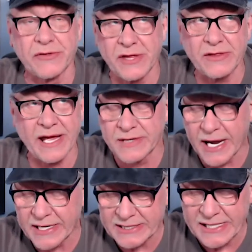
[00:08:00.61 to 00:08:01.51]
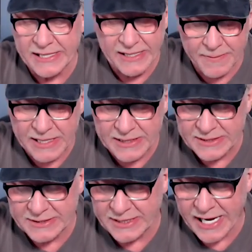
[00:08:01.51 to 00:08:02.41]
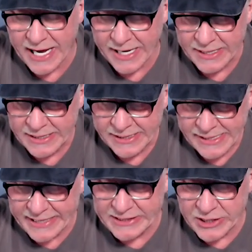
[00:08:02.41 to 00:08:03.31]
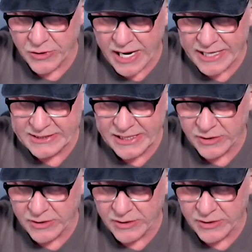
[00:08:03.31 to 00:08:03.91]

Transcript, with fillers: I think they had nineteen coming into today, eighteen or nineteen.